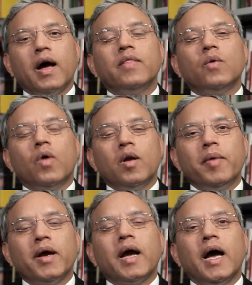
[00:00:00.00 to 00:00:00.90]
and the
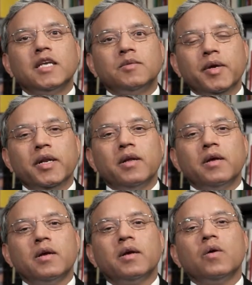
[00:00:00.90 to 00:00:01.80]
World Bank has been
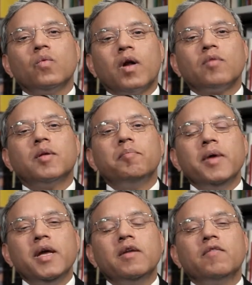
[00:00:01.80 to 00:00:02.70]
one of the
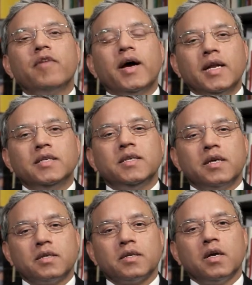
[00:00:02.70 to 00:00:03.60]
main
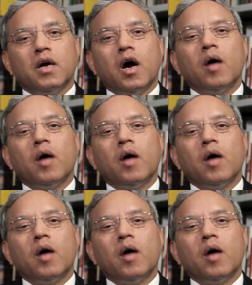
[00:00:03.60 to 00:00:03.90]
financiers